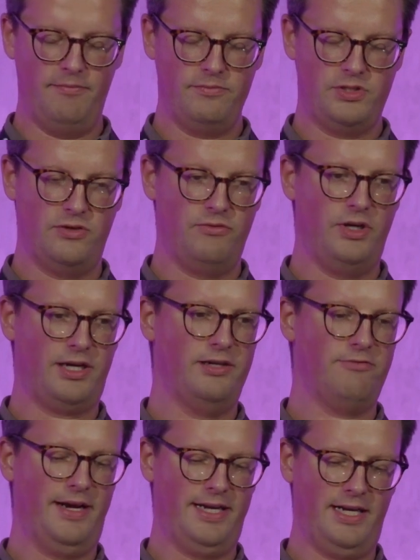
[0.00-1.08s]
sort of look
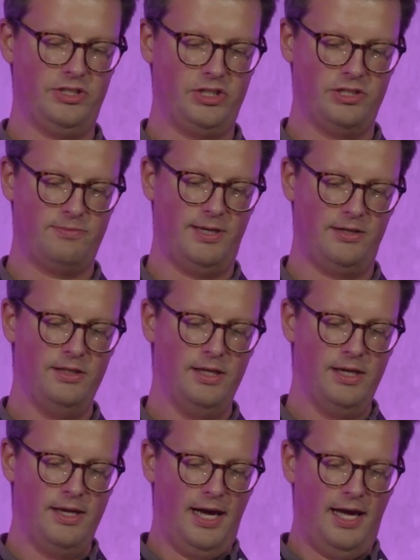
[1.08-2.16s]
at regulation as well.
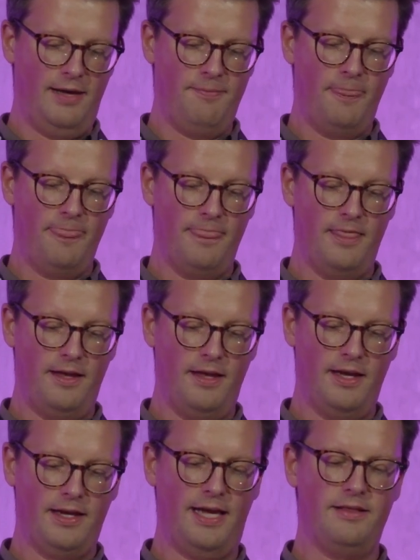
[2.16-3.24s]

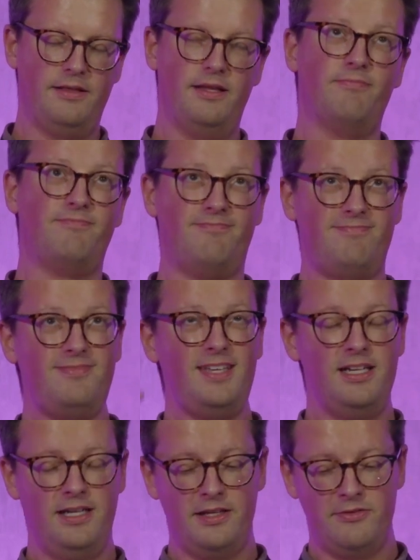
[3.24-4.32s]
Again,
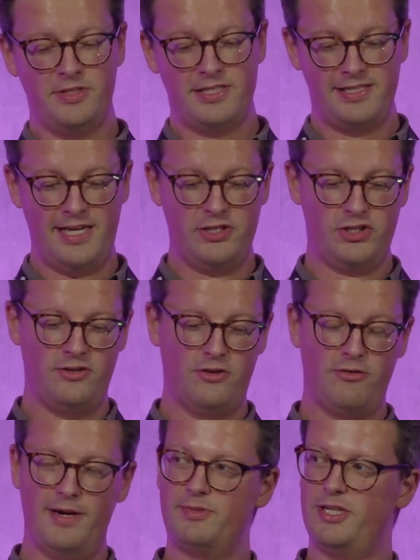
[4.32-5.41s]
now there was a session on
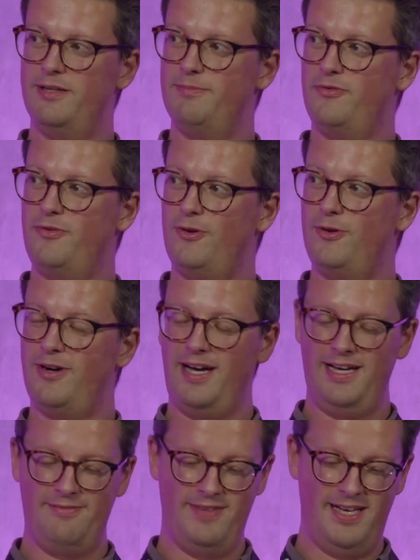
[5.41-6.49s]
crypto before,
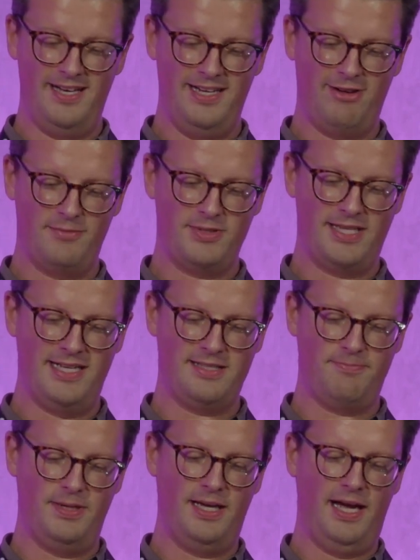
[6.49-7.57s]
earlier upstairs,
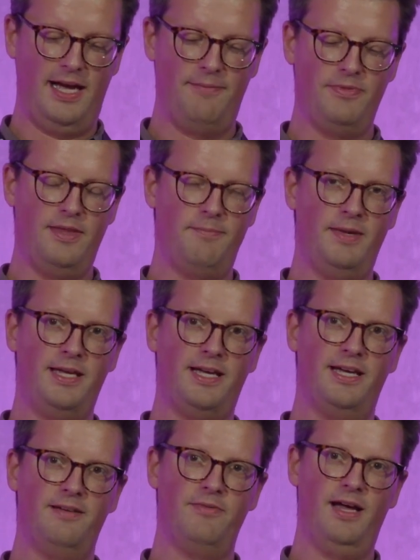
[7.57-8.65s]
but the
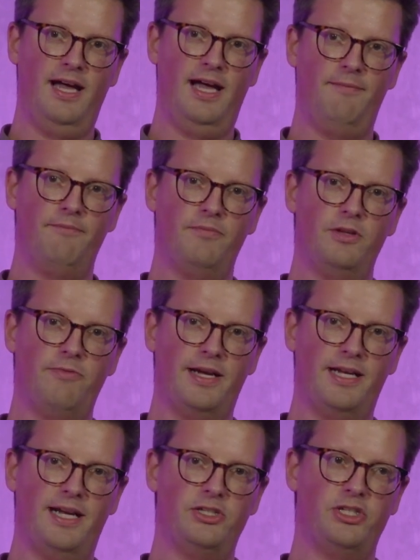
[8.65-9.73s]
MiCA
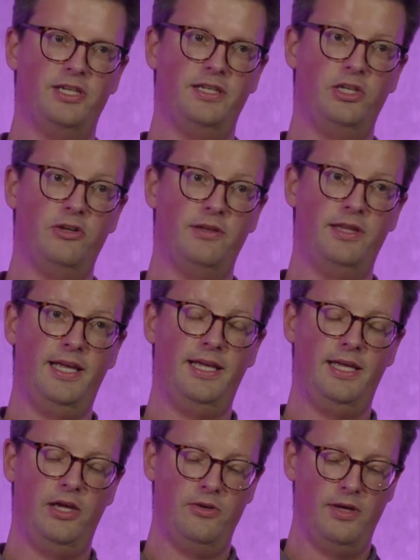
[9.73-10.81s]
regulation in the
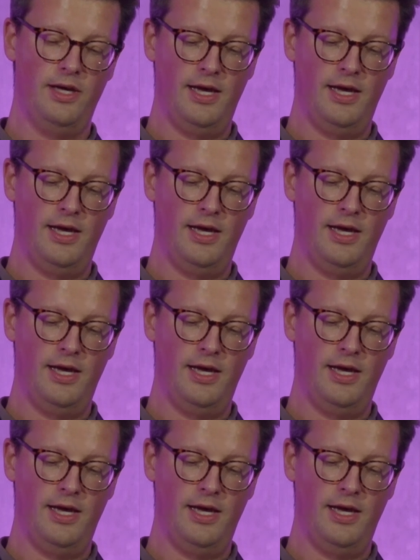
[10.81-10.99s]
EU,